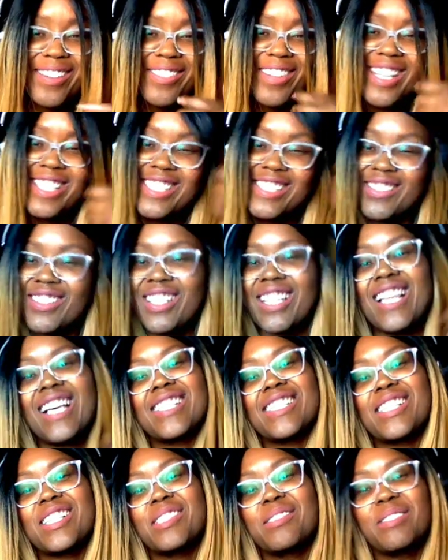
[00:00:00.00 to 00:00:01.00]
find some
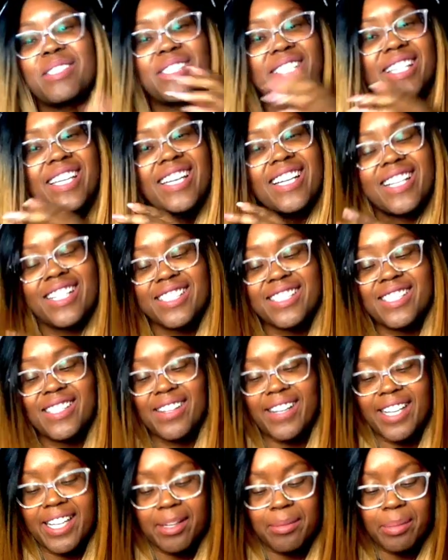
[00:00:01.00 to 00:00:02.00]
classical music here so
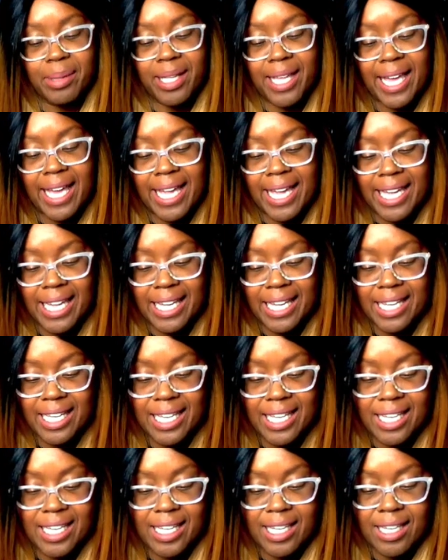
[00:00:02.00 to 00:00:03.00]
I can play
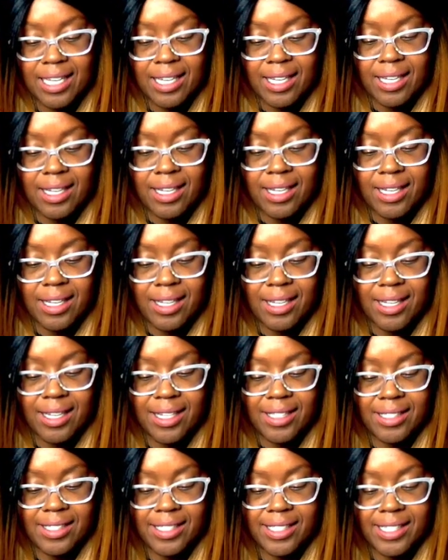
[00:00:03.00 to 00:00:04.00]

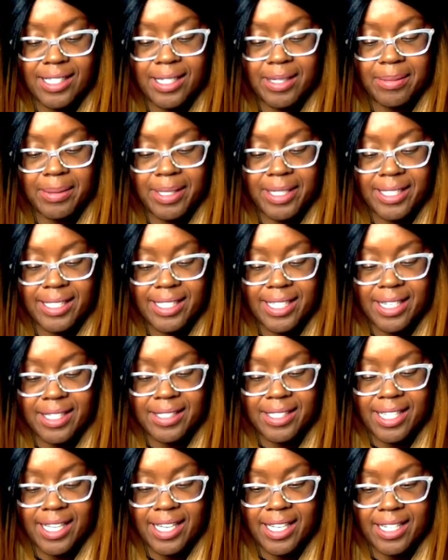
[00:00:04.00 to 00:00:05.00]
and see what it
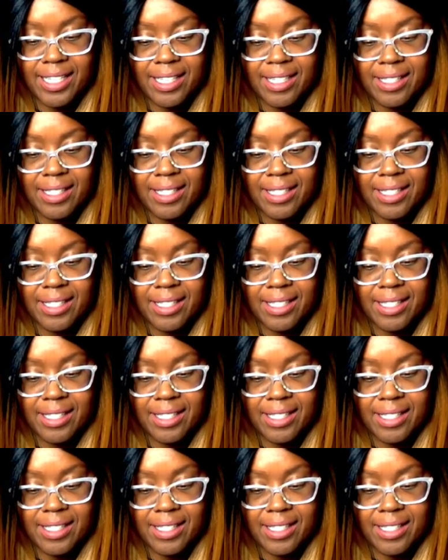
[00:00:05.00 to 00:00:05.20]
sounds like.